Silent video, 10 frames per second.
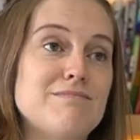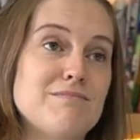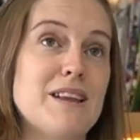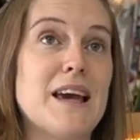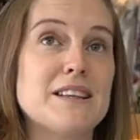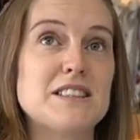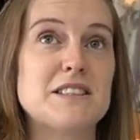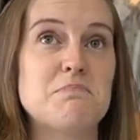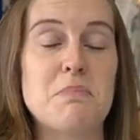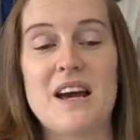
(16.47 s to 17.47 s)

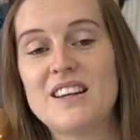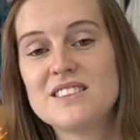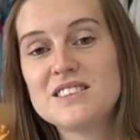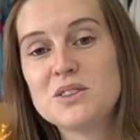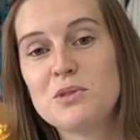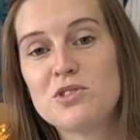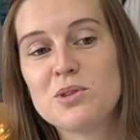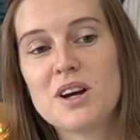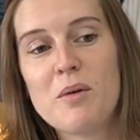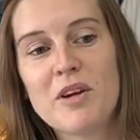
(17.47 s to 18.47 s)
next patterns that we've
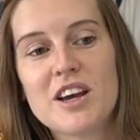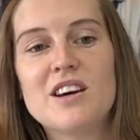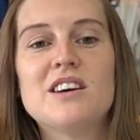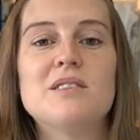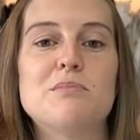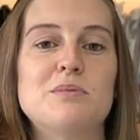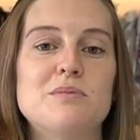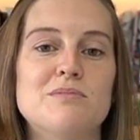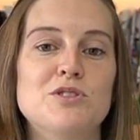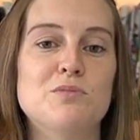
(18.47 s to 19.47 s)
got coming up,
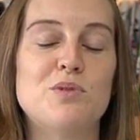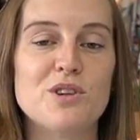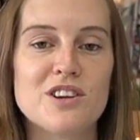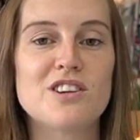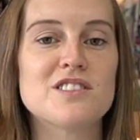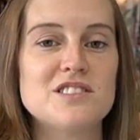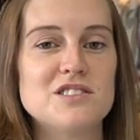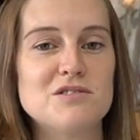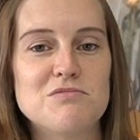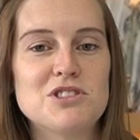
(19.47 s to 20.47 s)
new
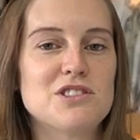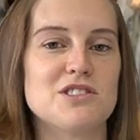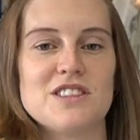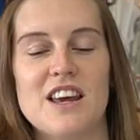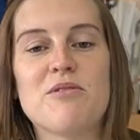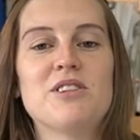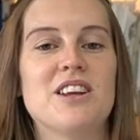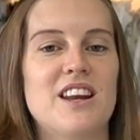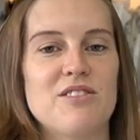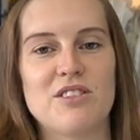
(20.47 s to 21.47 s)
products, just
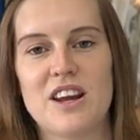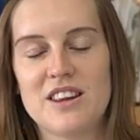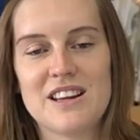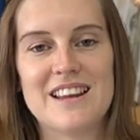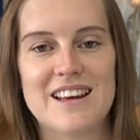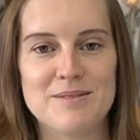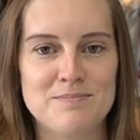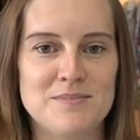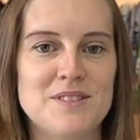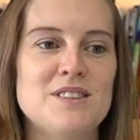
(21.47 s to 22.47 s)
everything and every anything like that.
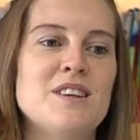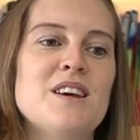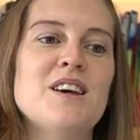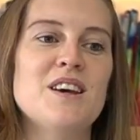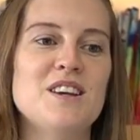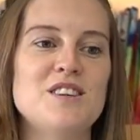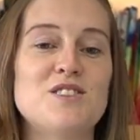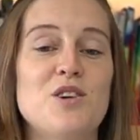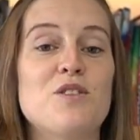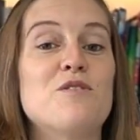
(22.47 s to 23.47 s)

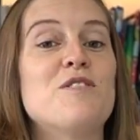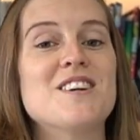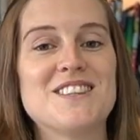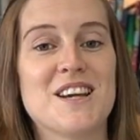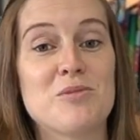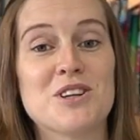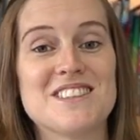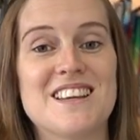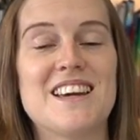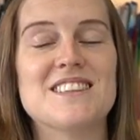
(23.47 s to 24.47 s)
So the first thing I want
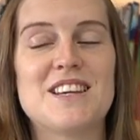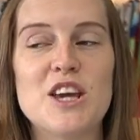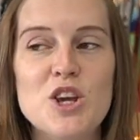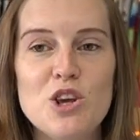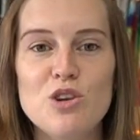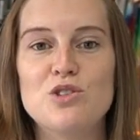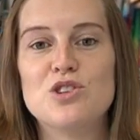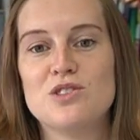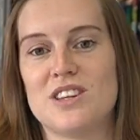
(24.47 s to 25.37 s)
to say is a huge, huge